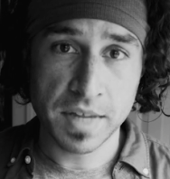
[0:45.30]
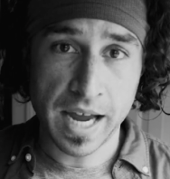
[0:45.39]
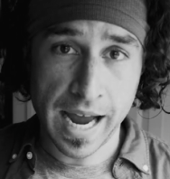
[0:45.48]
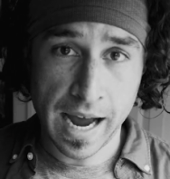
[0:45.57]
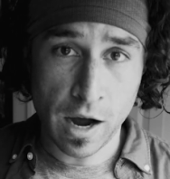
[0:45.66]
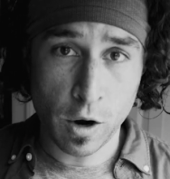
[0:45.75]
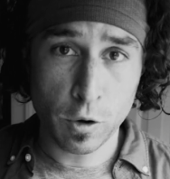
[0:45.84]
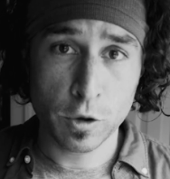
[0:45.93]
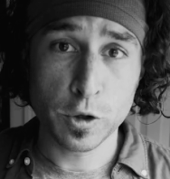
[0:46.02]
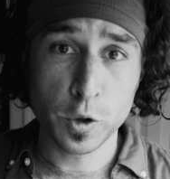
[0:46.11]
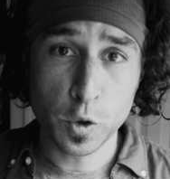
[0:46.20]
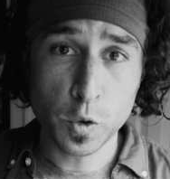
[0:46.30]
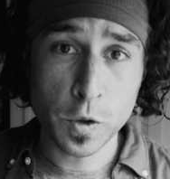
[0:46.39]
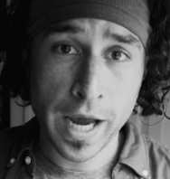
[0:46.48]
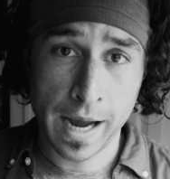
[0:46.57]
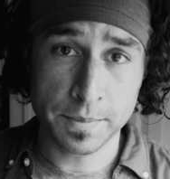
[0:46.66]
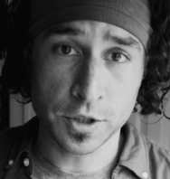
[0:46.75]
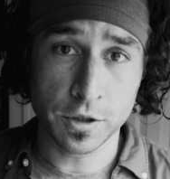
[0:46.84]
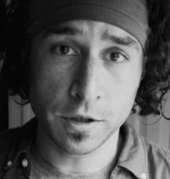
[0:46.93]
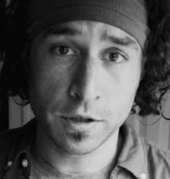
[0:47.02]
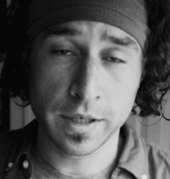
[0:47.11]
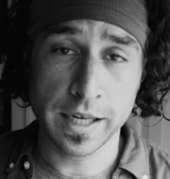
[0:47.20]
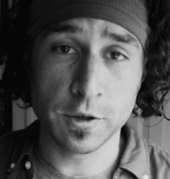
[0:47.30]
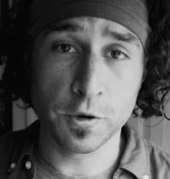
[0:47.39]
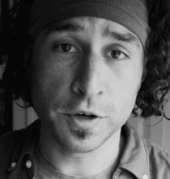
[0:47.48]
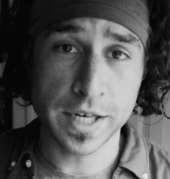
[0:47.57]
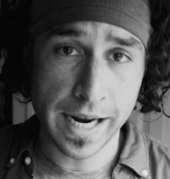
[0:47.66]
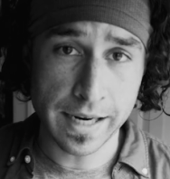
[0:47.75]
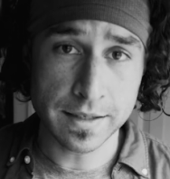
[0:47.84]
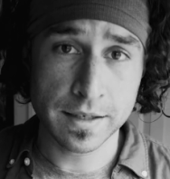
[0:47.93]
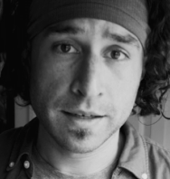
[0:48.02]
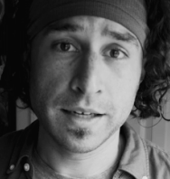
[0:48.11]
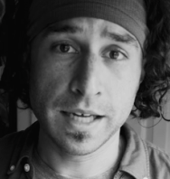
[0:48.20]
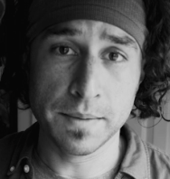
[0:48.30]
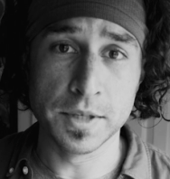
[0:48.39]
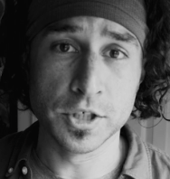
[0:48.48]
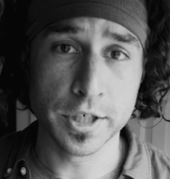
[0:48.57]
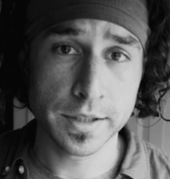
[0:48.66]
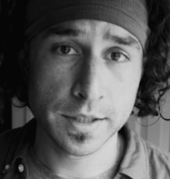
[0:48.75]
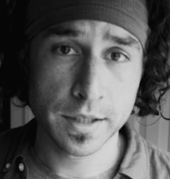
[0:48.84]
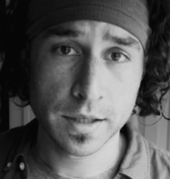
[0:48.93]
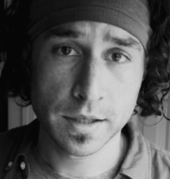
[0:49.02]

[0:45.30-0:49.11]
How you capture and create images.